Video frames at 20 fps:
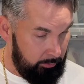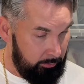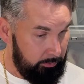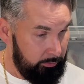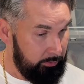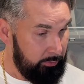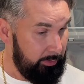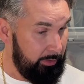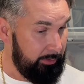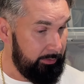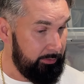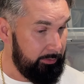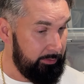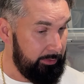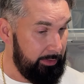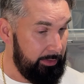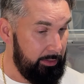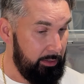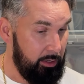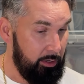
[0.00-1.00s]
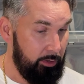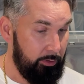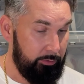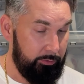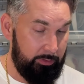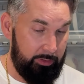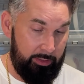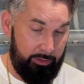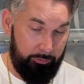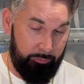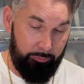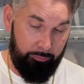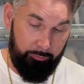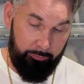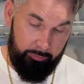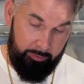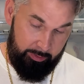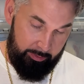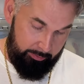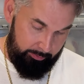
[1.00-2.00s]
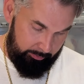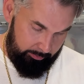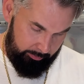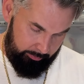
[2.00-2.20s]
So let's see how they fit.